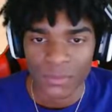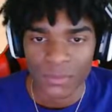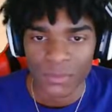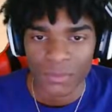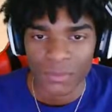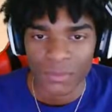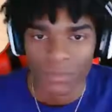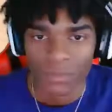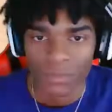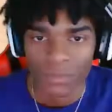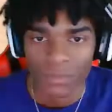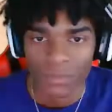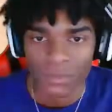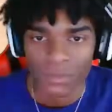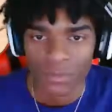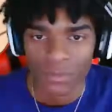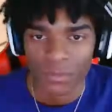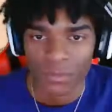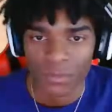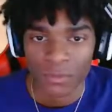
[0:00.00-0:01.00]

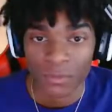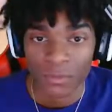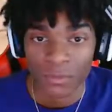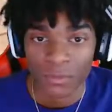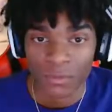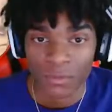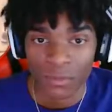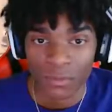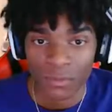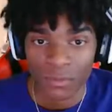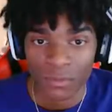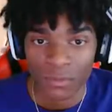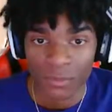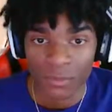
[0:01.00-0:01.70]
Nobody speaks.